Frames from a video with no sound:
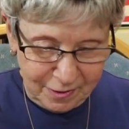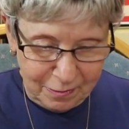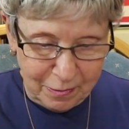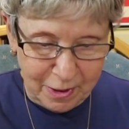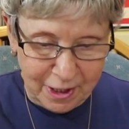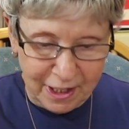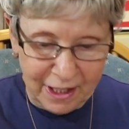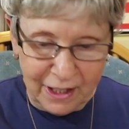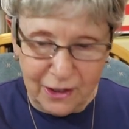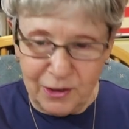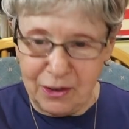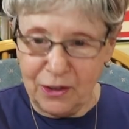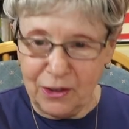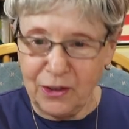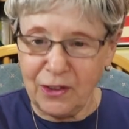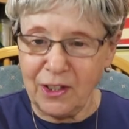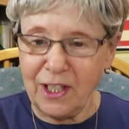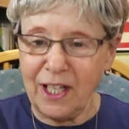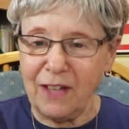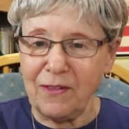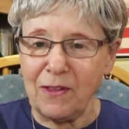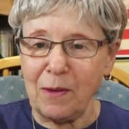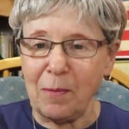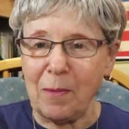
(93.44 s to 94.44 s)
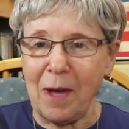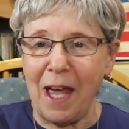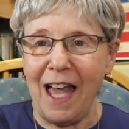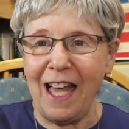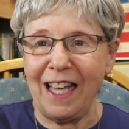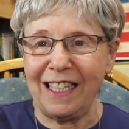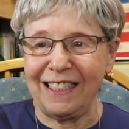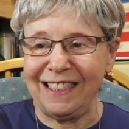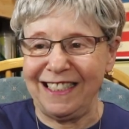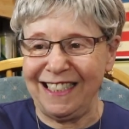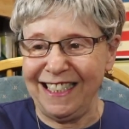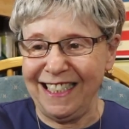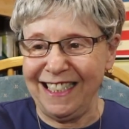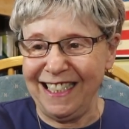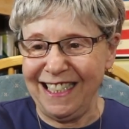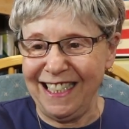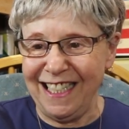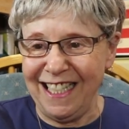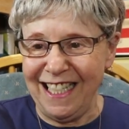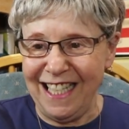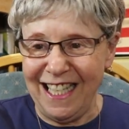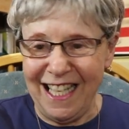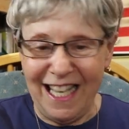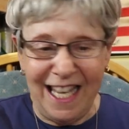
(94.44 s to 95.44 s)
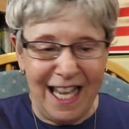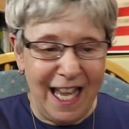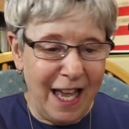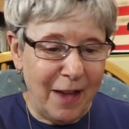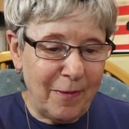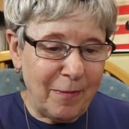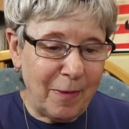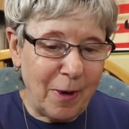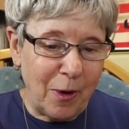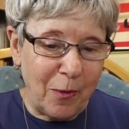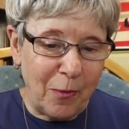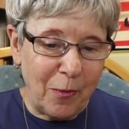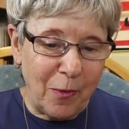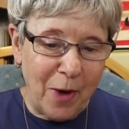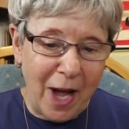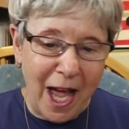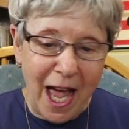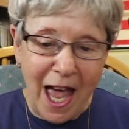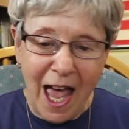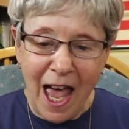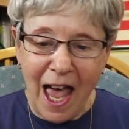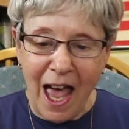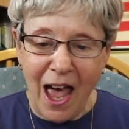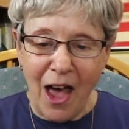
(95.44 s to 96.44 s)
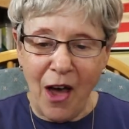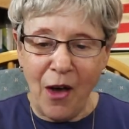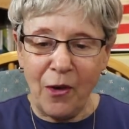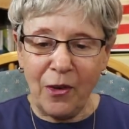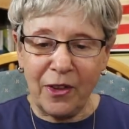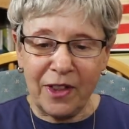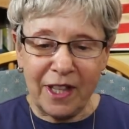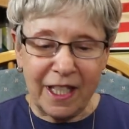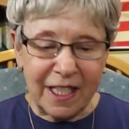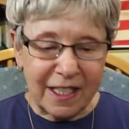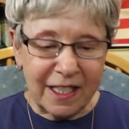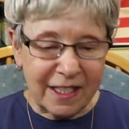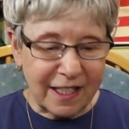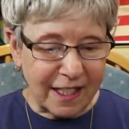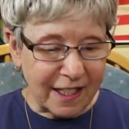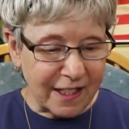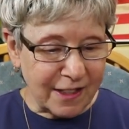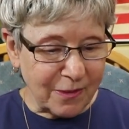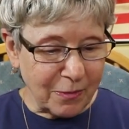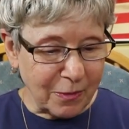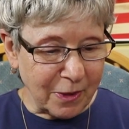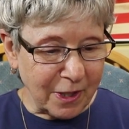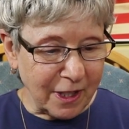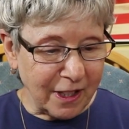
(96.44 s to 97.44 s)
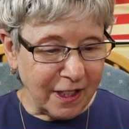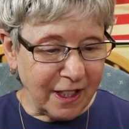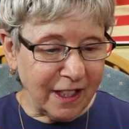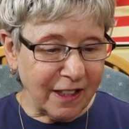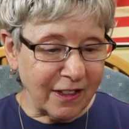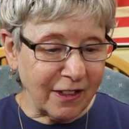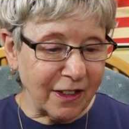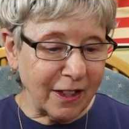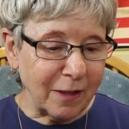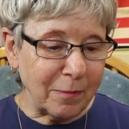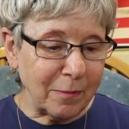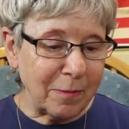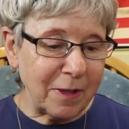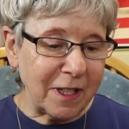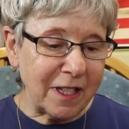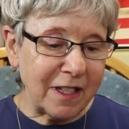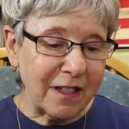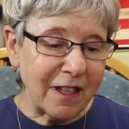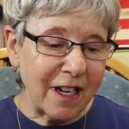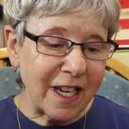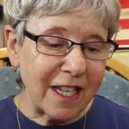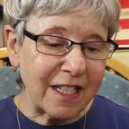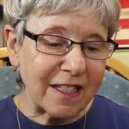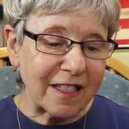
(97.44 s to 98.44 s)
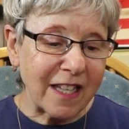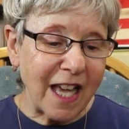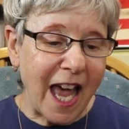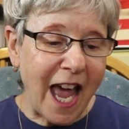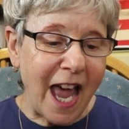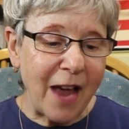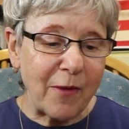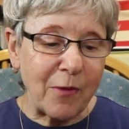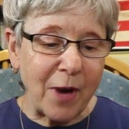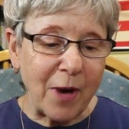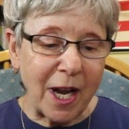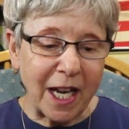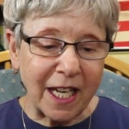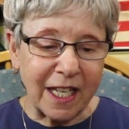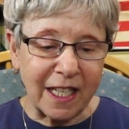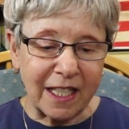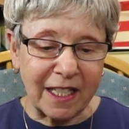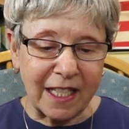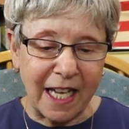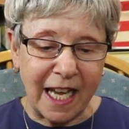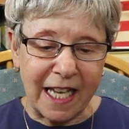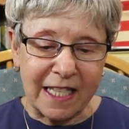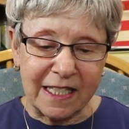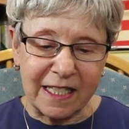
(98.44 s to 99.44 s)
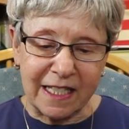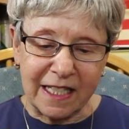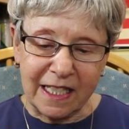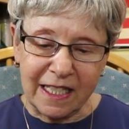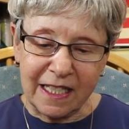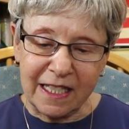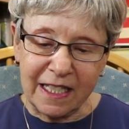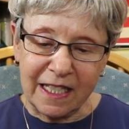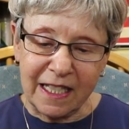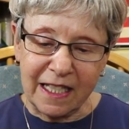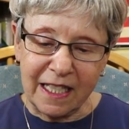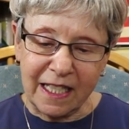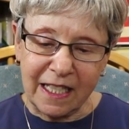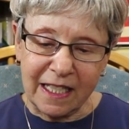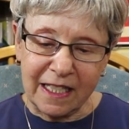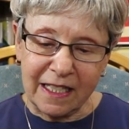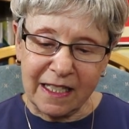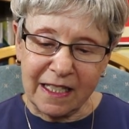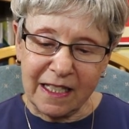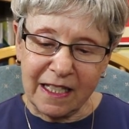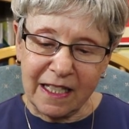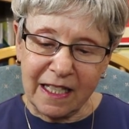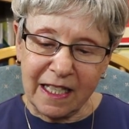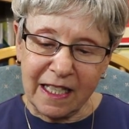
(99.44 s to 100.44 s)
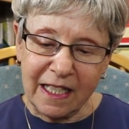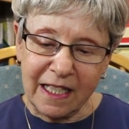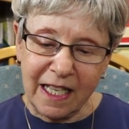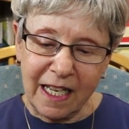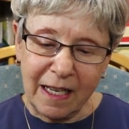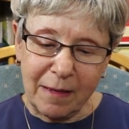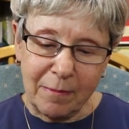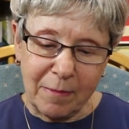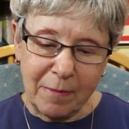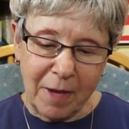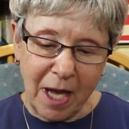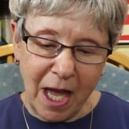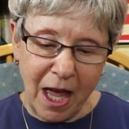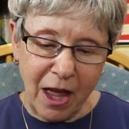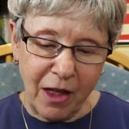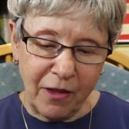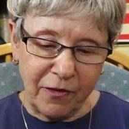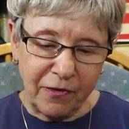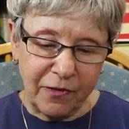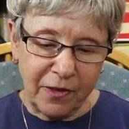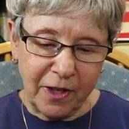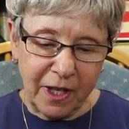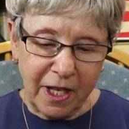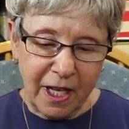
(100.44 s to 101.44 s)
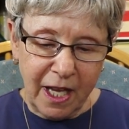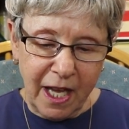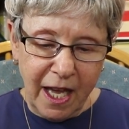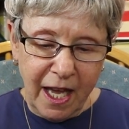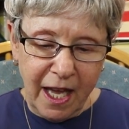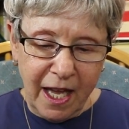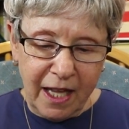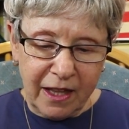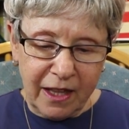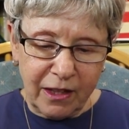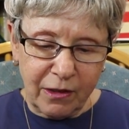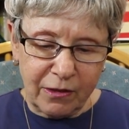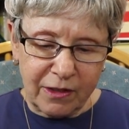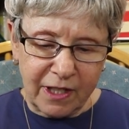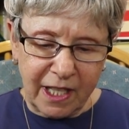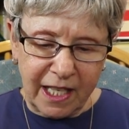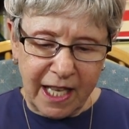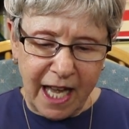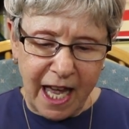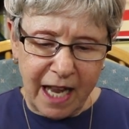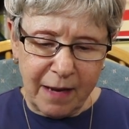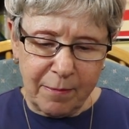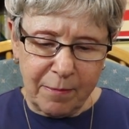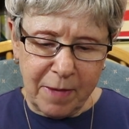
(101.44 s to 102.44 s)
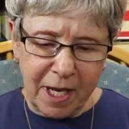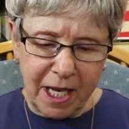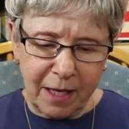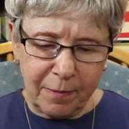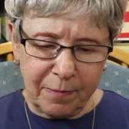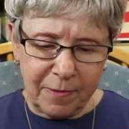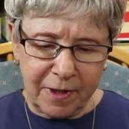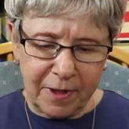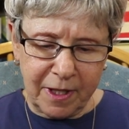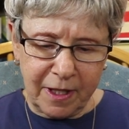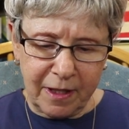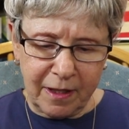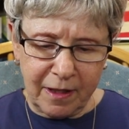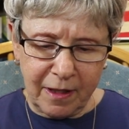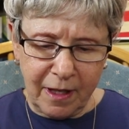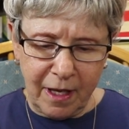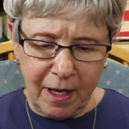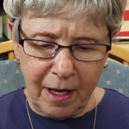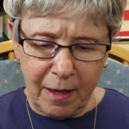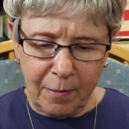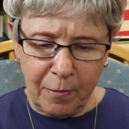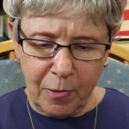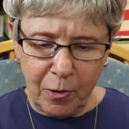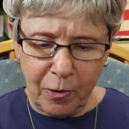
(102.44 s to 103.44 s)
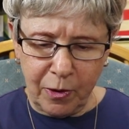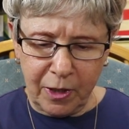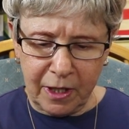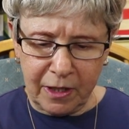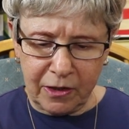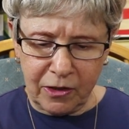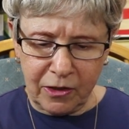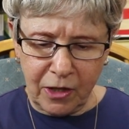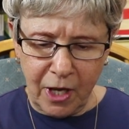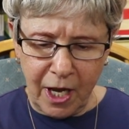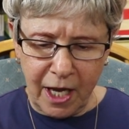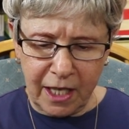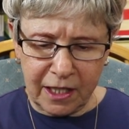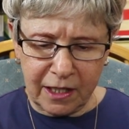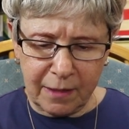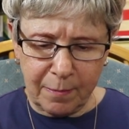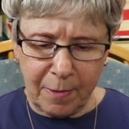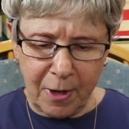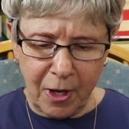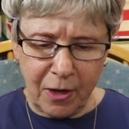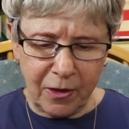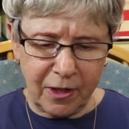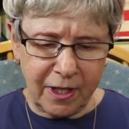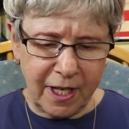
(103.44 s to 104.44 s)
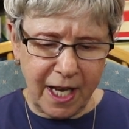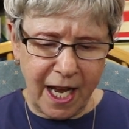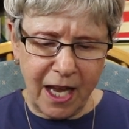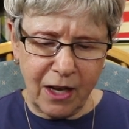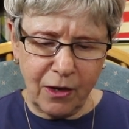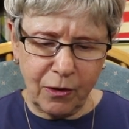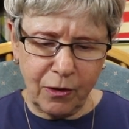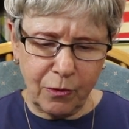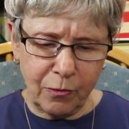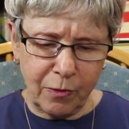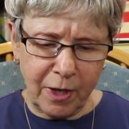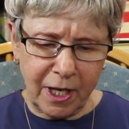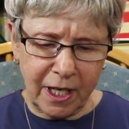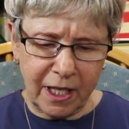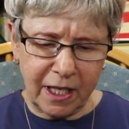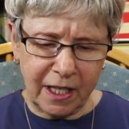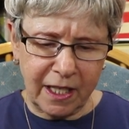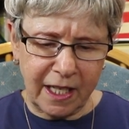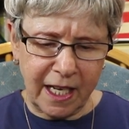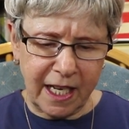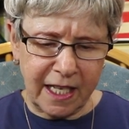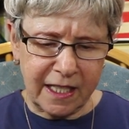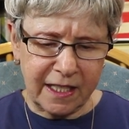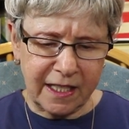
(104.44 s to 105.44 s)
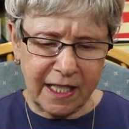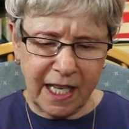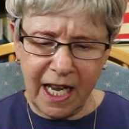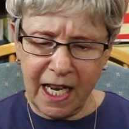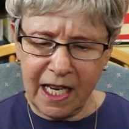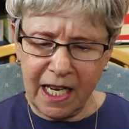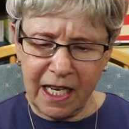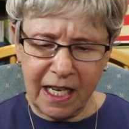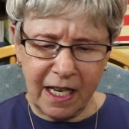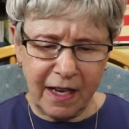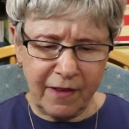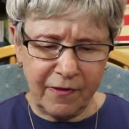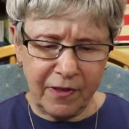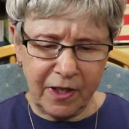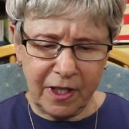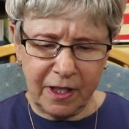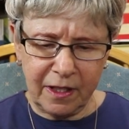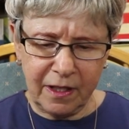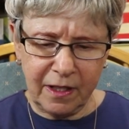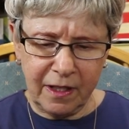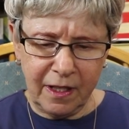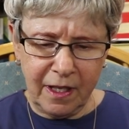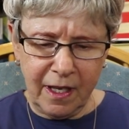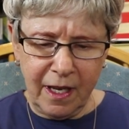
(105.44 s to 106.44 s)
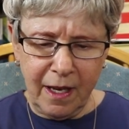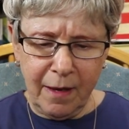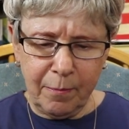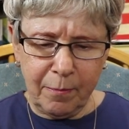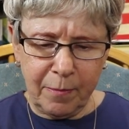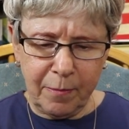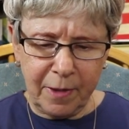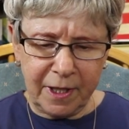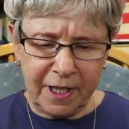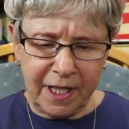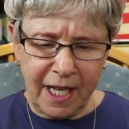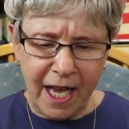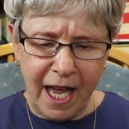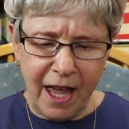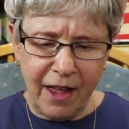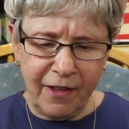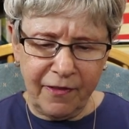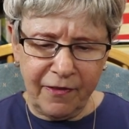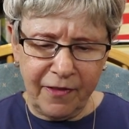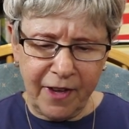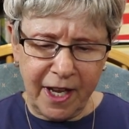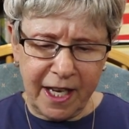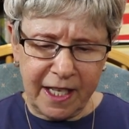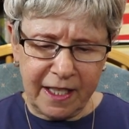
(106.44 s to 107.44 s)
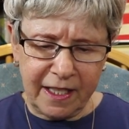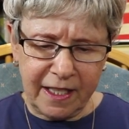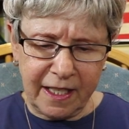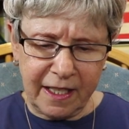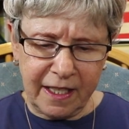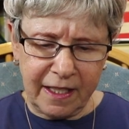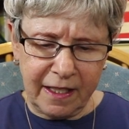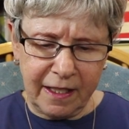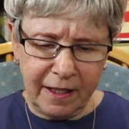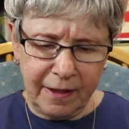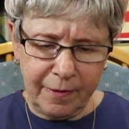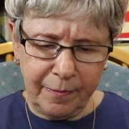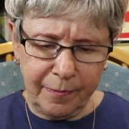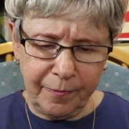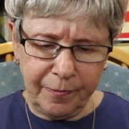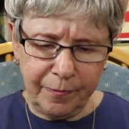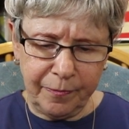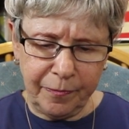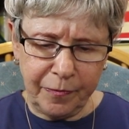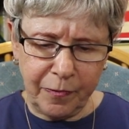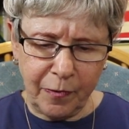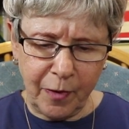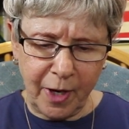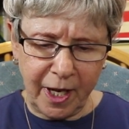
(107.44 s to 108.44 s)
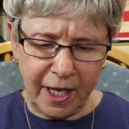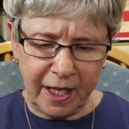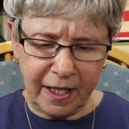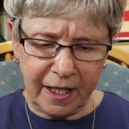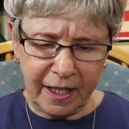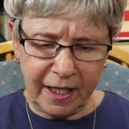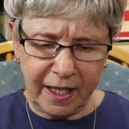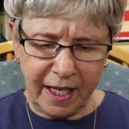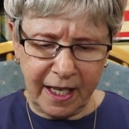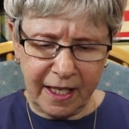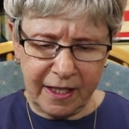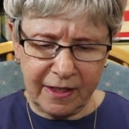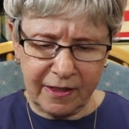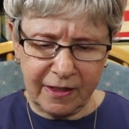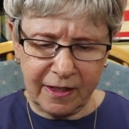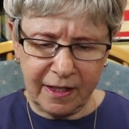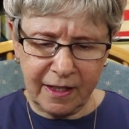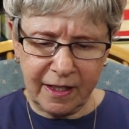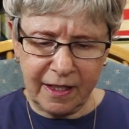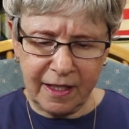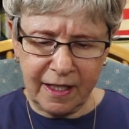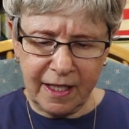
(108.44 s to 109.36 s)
But here, you can have the box. But wow, this is really going to be nice. I recognize the, the, the name e.l.f. There's a lot of makeup that Amona talks about, and I don't recognize any of it. But e.l.f. I did recognize.